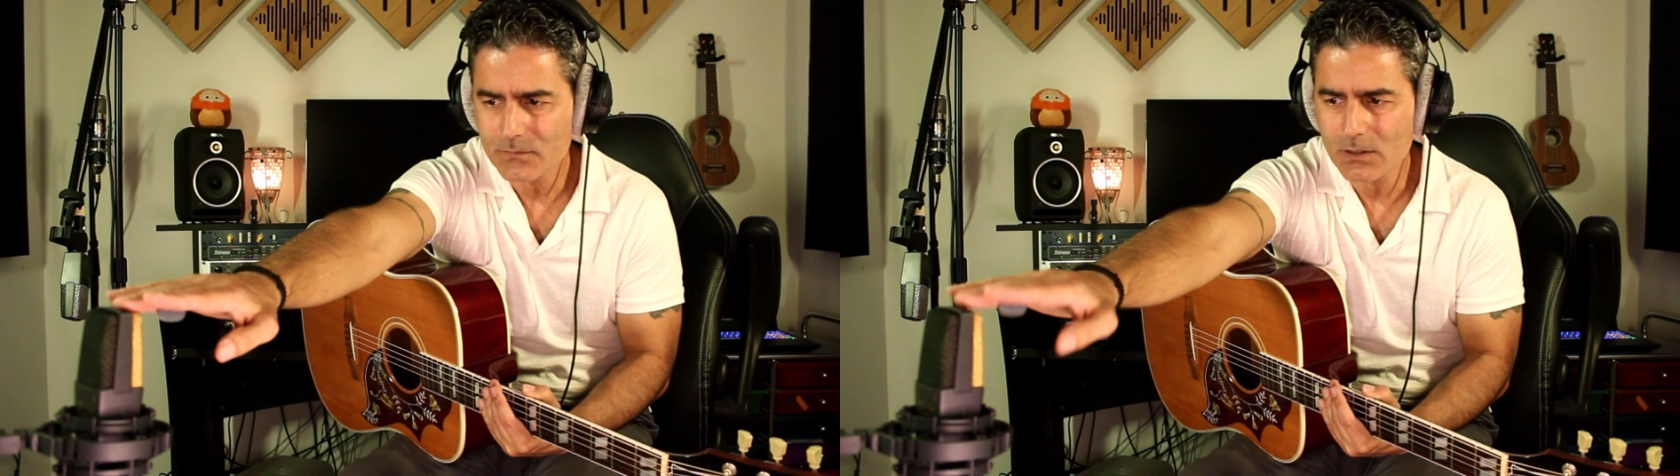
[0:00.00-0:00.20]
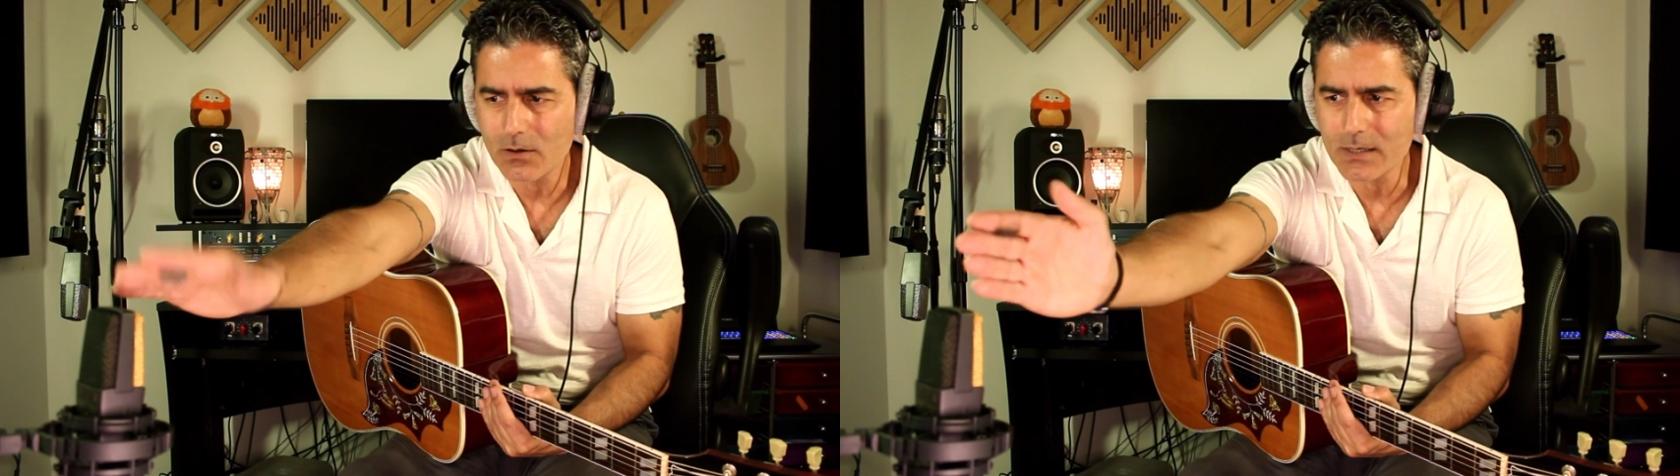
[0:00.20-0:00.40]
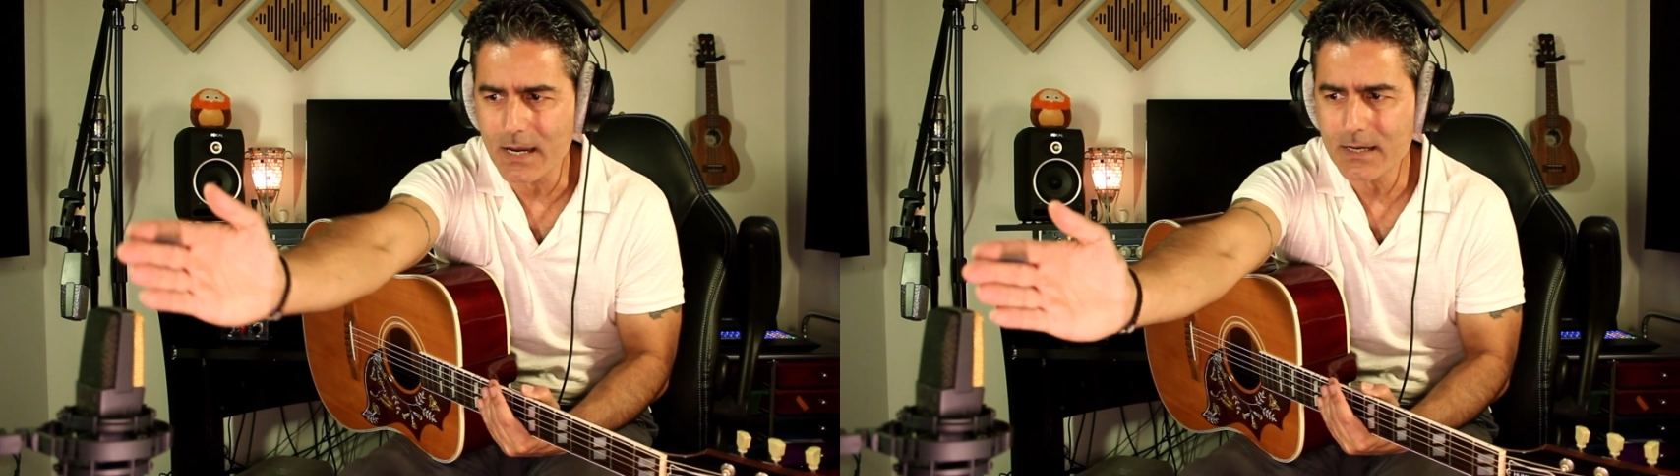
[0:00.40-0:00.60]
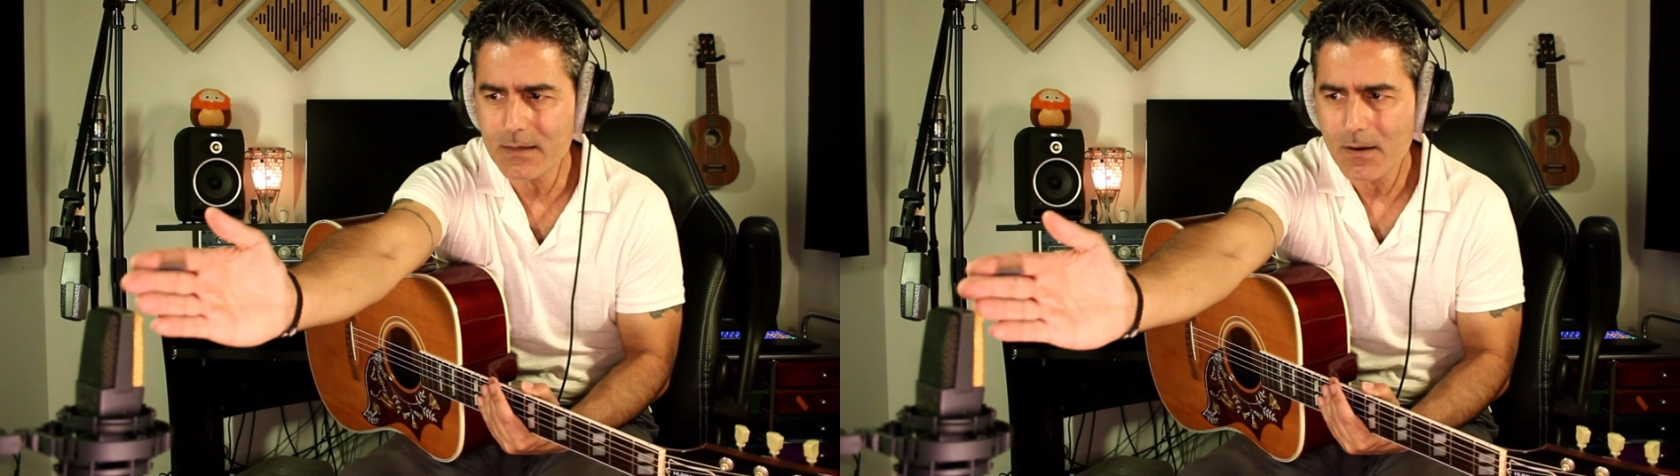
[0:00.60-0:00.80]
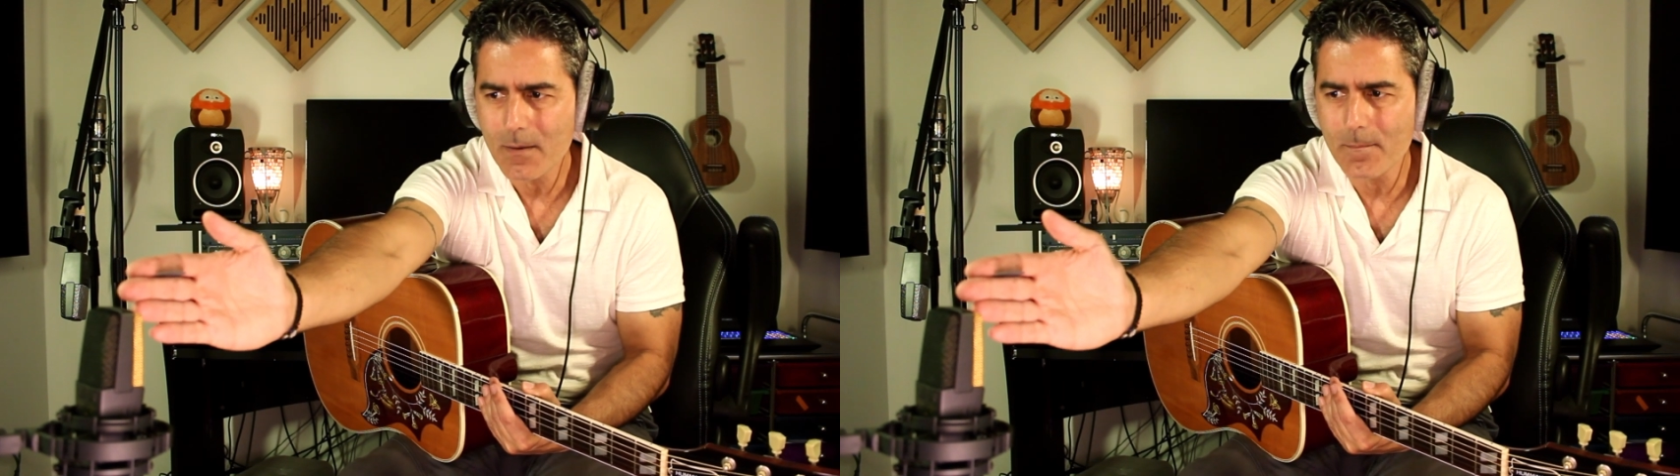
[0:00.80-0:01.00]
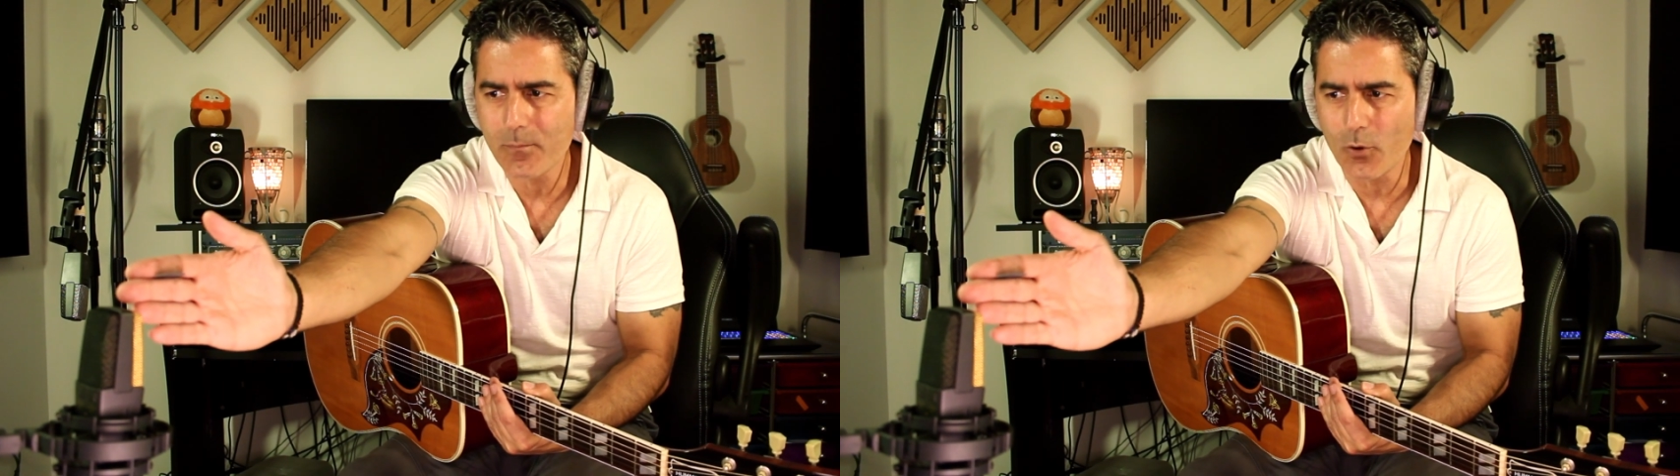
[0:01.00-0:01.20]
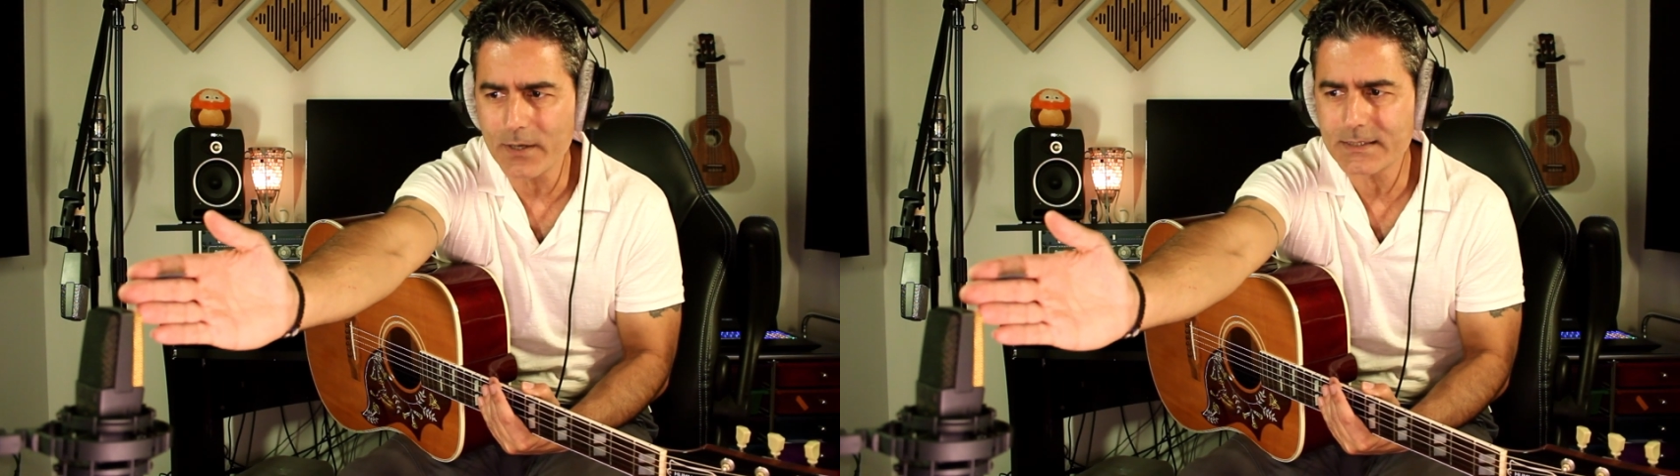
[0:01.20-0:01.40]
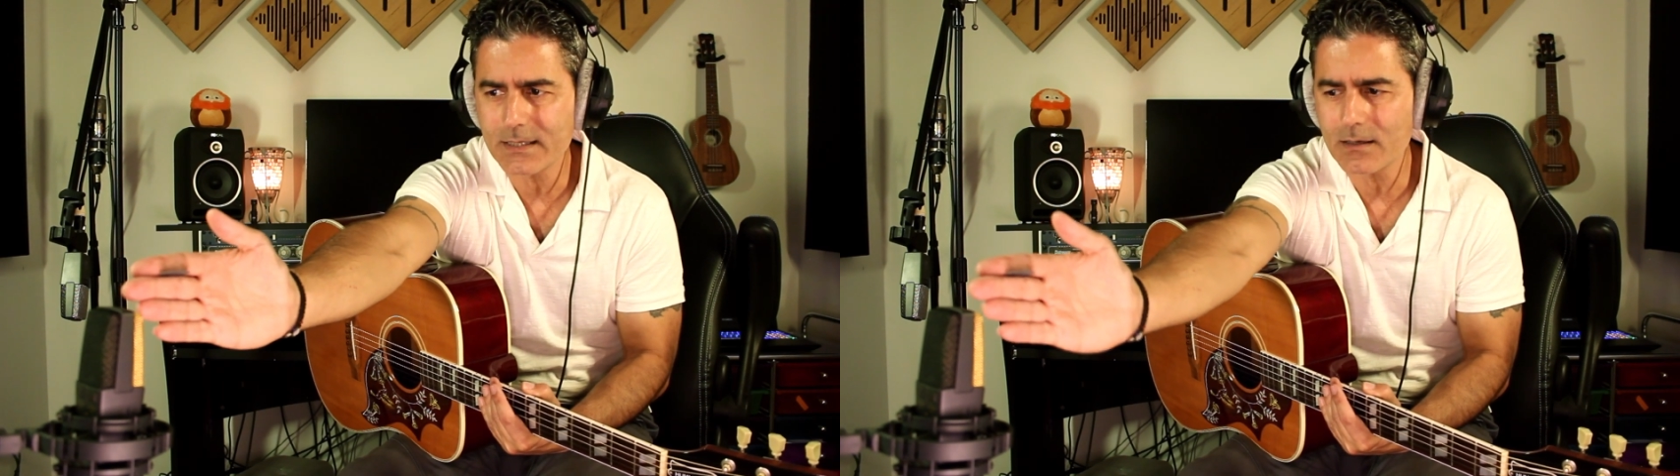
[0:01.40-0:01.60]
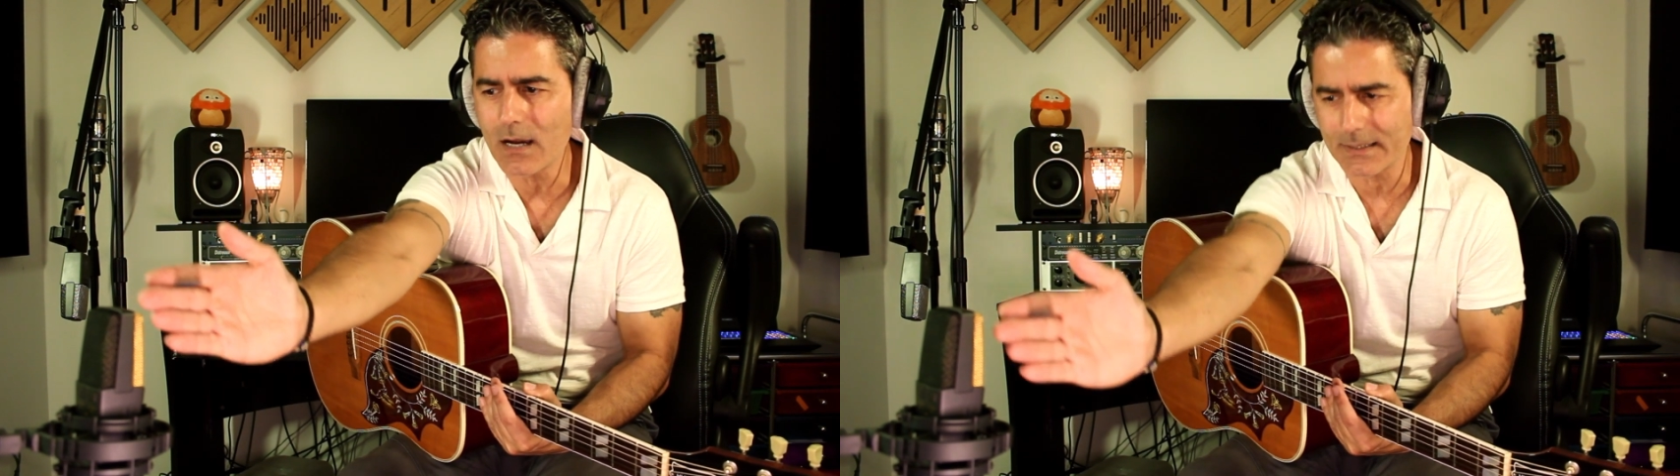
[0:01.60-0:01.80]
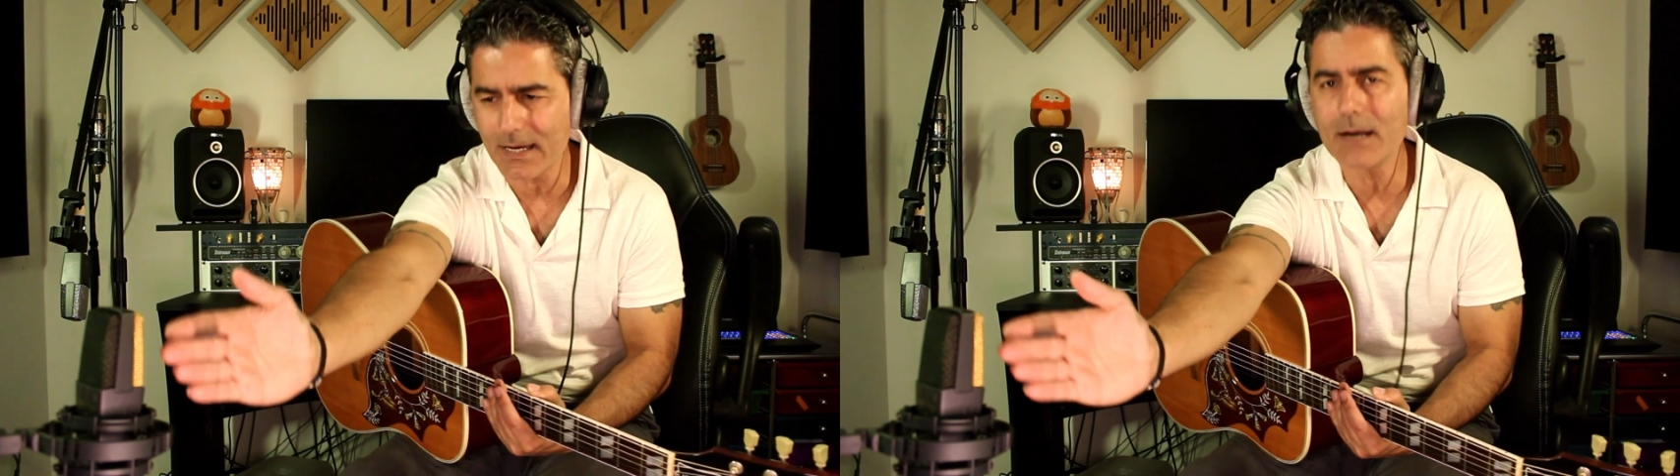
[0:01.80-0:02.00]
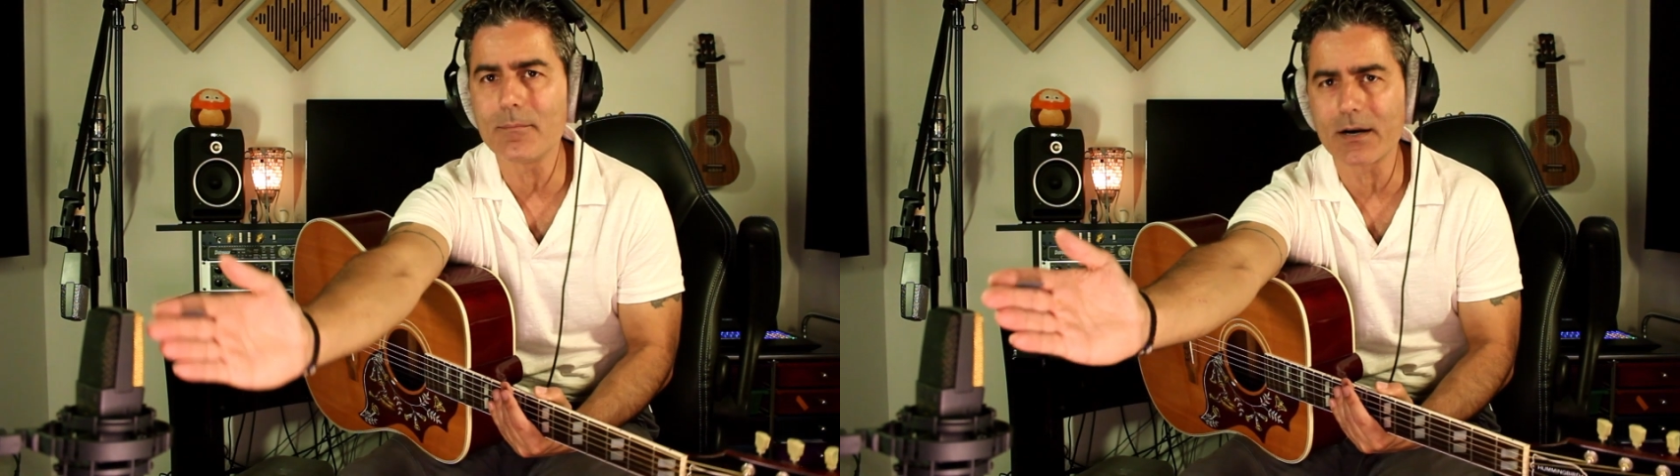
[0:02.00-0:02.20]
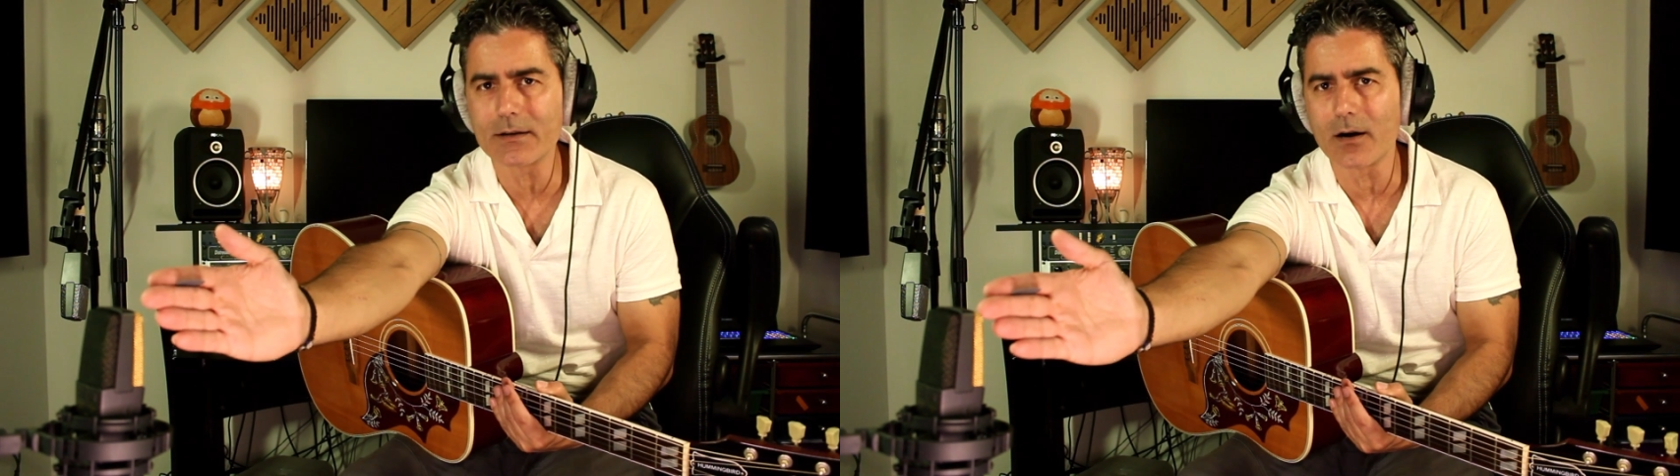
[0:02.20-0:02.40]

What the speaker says: okay, pointing again about